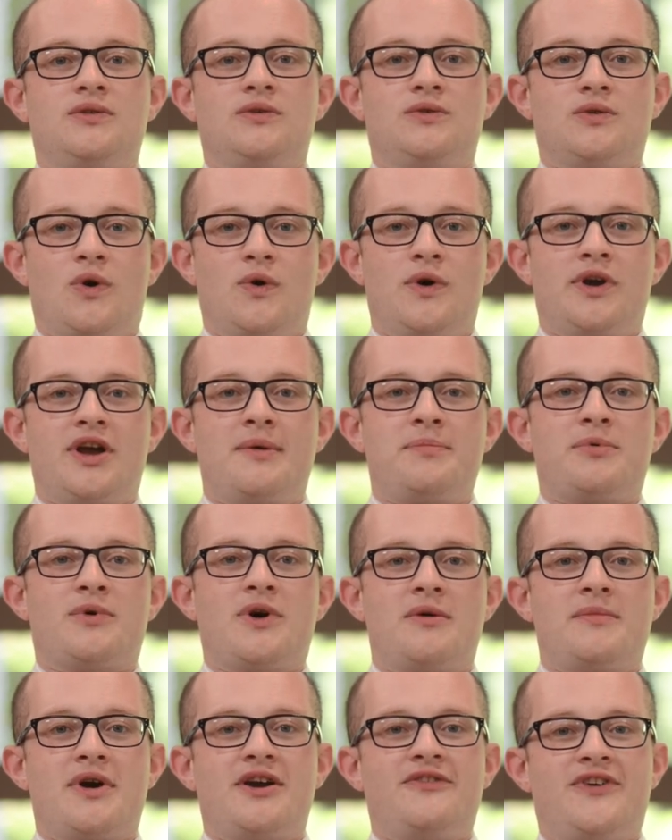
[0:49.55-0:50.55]
Growing up
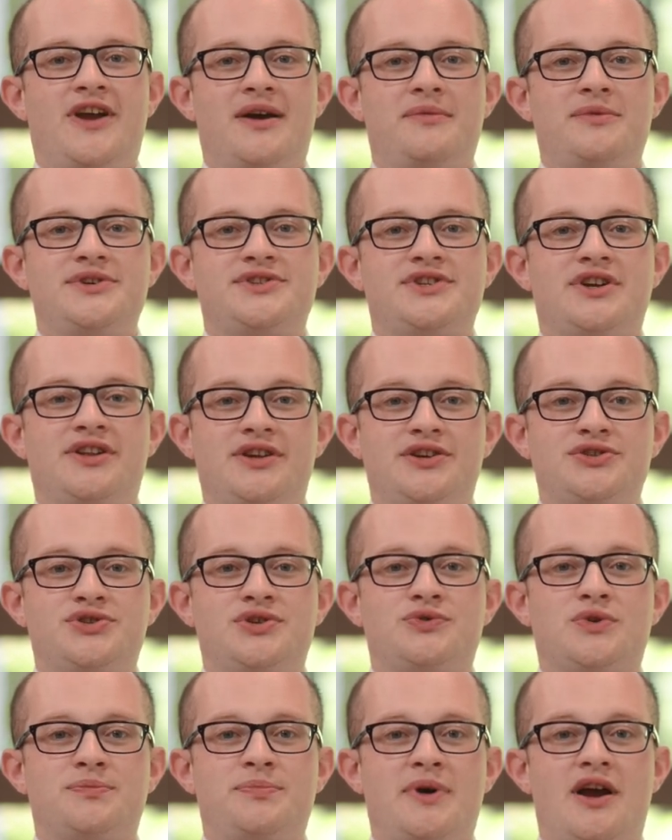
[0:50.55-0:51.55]
around my family's
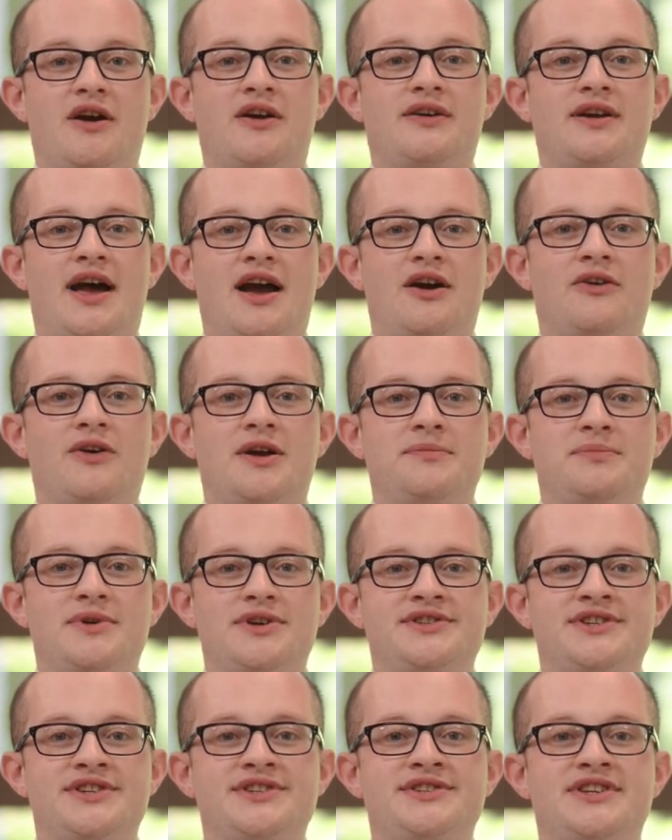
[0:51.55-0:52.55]
collision repair and hot rod
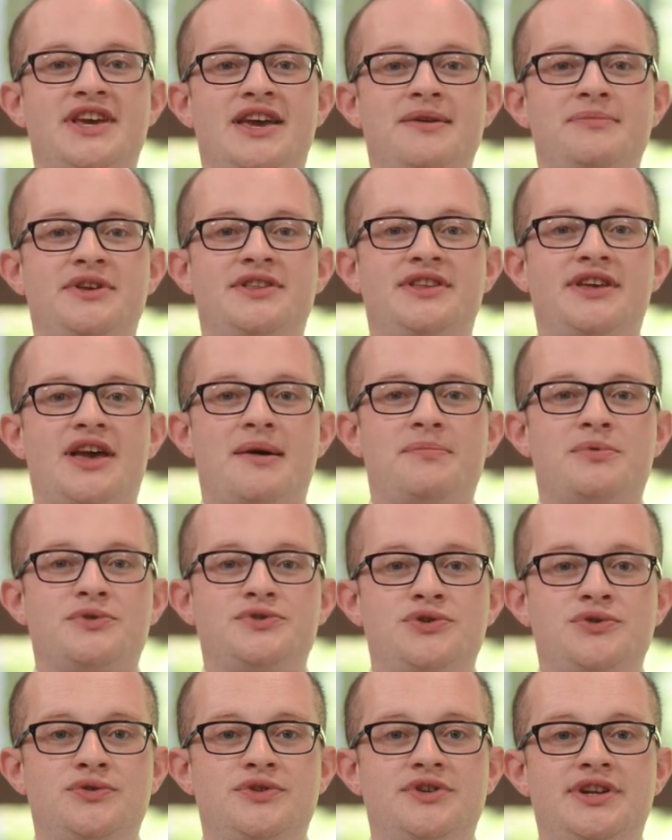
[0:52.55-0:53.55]
business gave me the
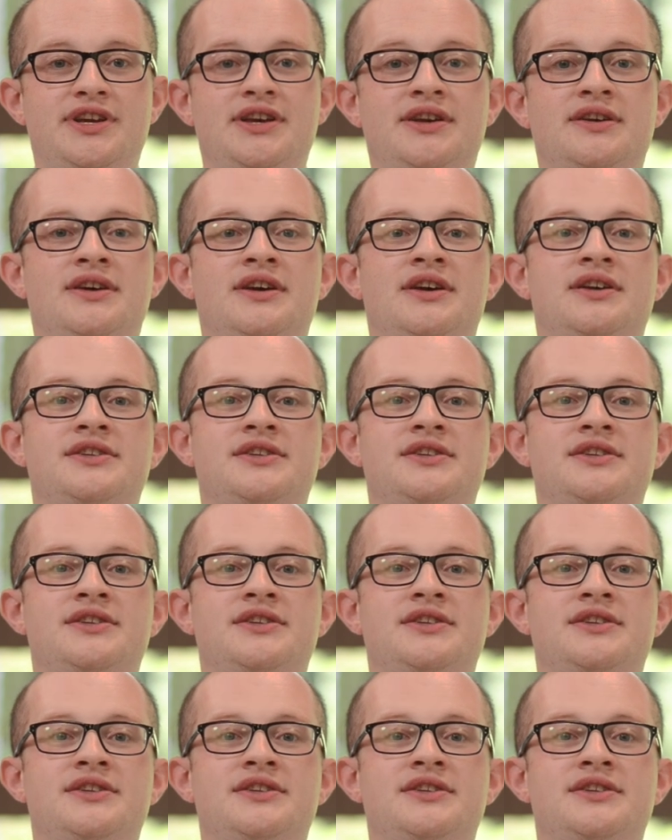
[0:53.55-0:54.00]
opportunity